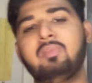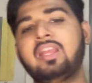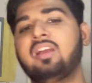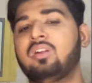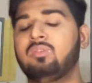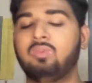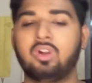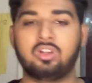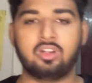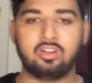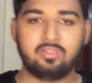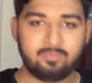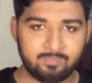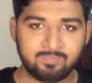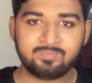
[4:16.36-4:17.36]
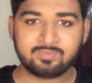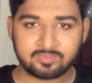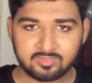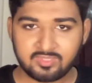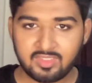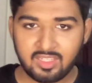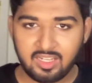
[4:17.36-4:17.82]
be converted,
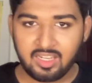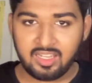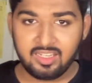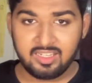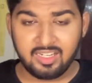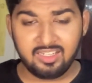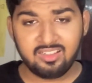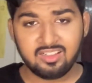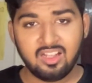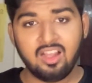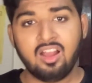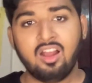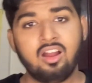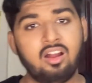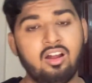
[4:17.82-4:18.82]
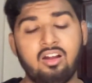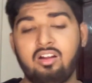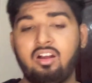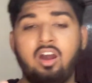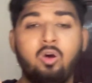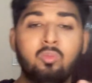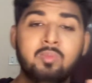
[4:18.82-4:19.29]
right?
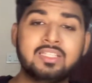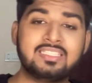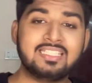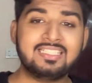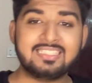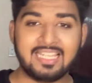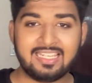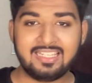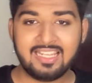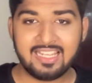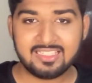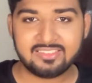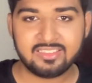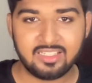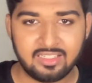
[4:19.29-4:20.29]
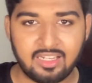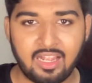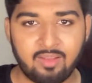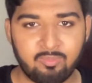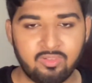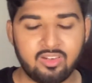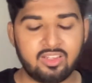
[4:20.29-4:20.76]
Uh, how much he is engaged in that.